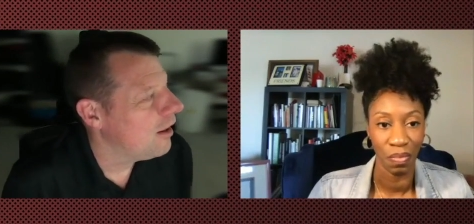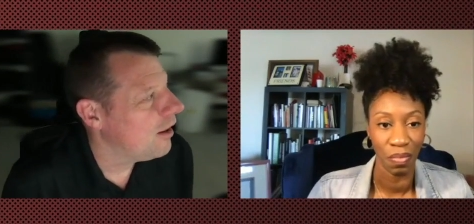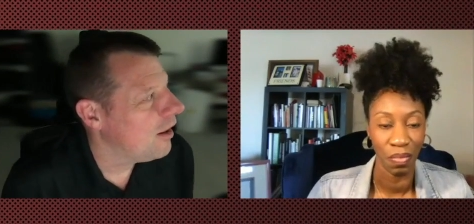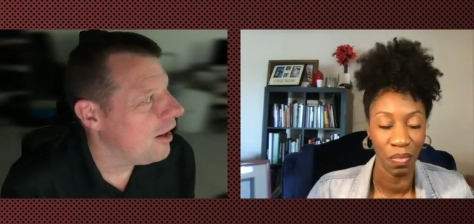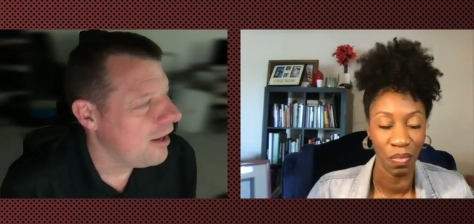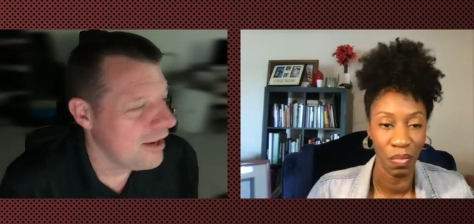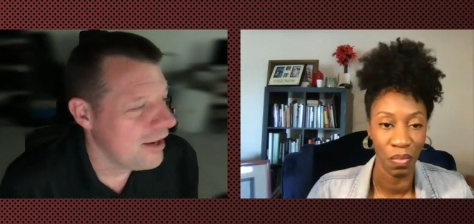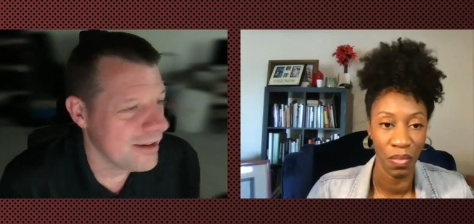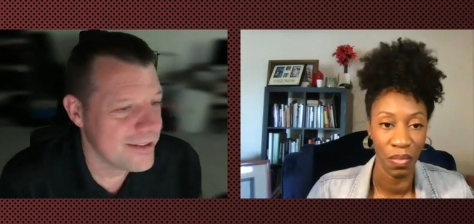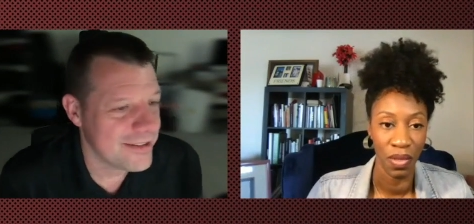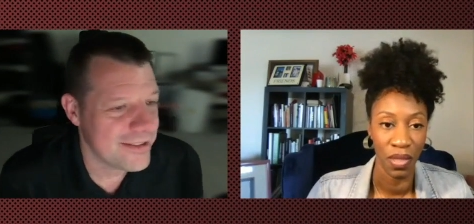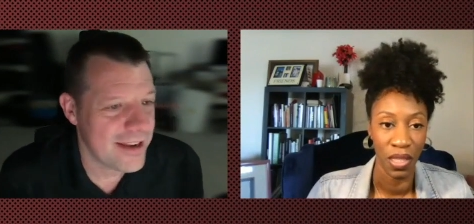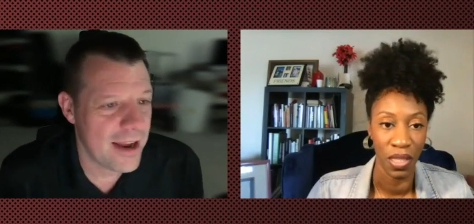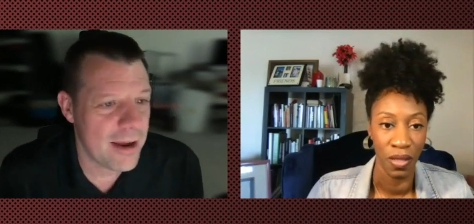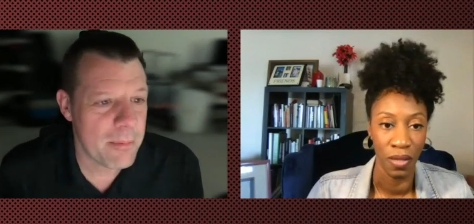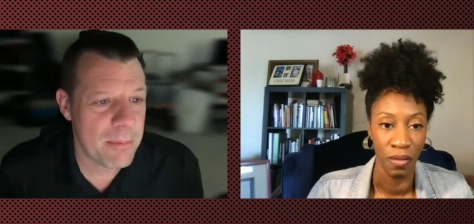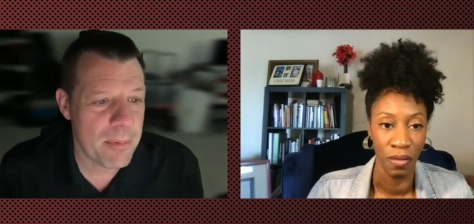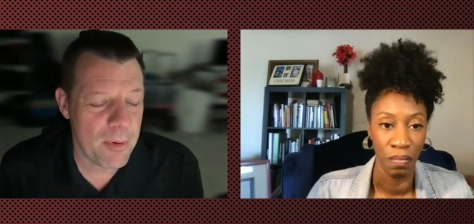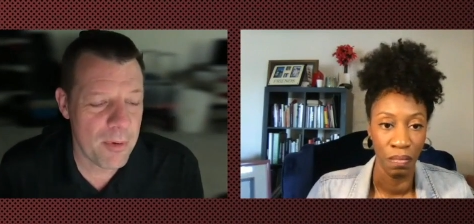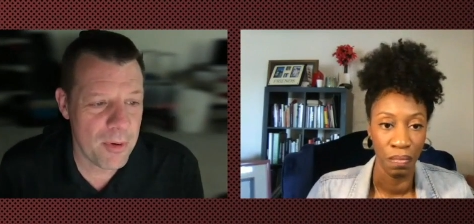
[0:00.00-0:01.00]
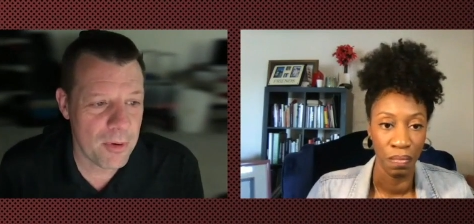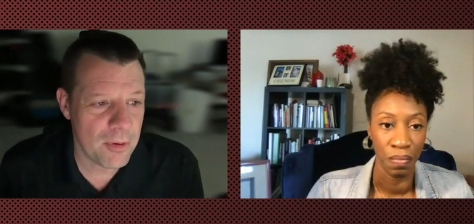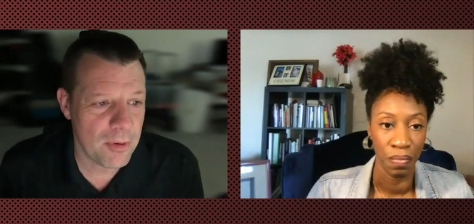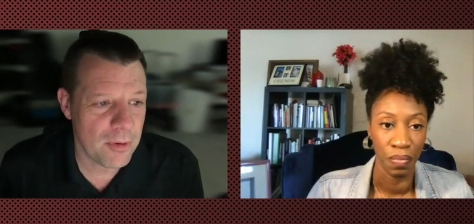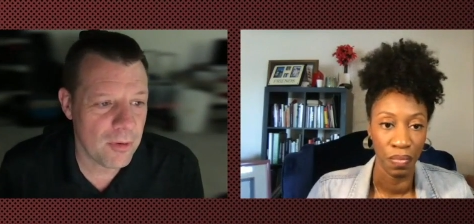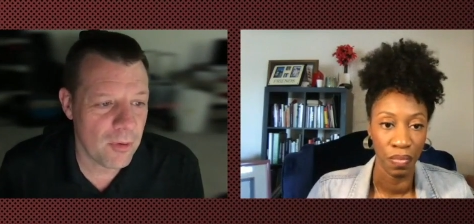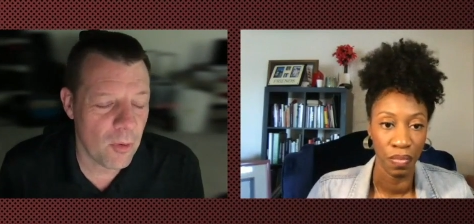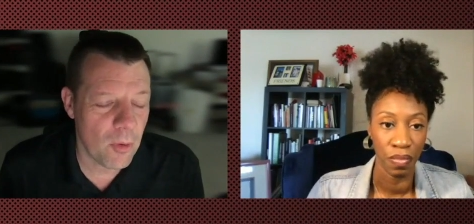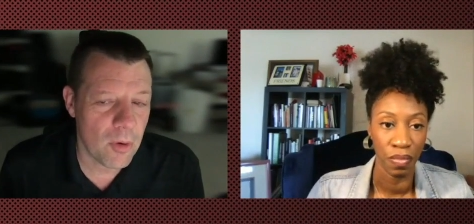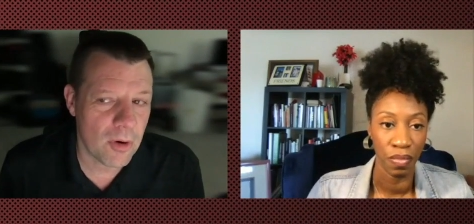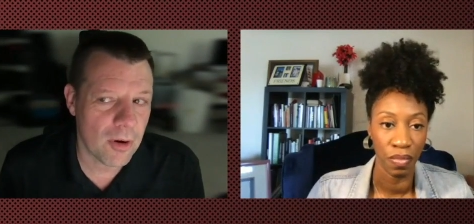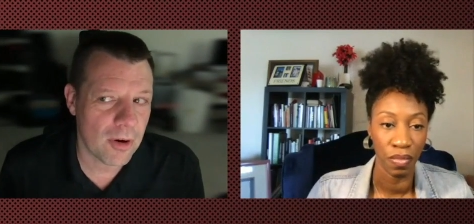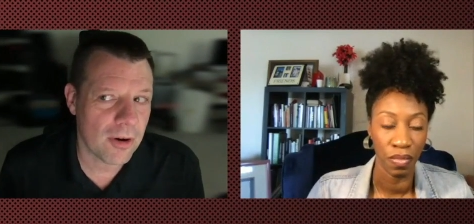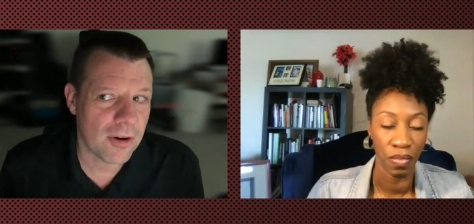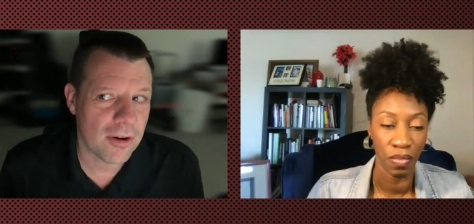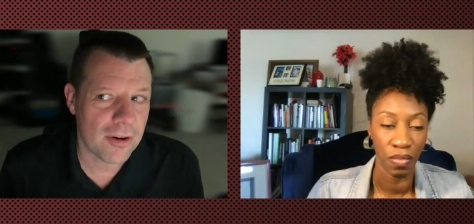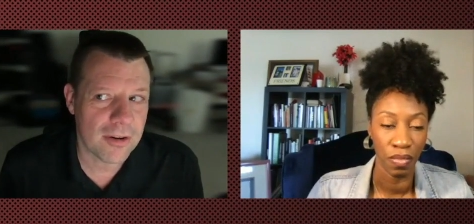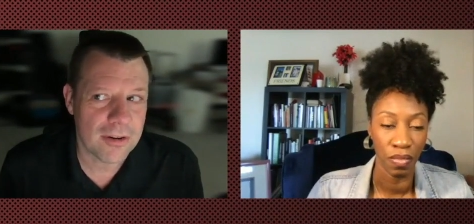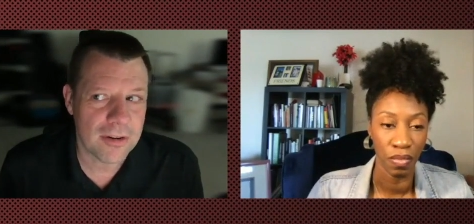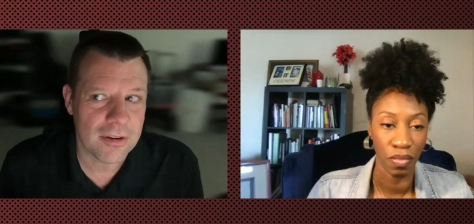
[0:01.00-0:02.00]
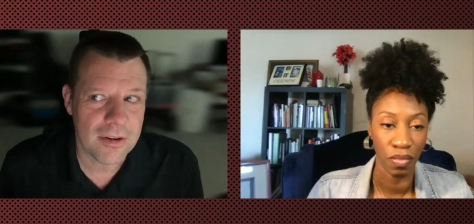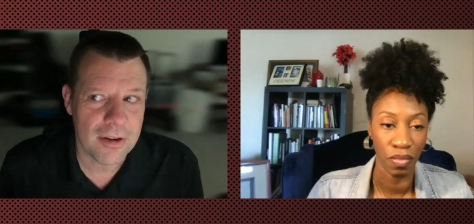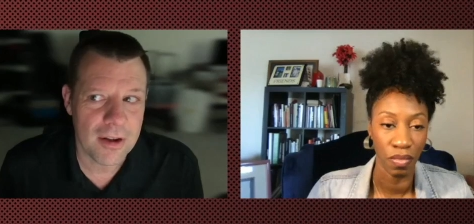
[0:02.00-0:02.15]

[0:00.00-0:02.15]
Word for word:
Speaker 1: an example or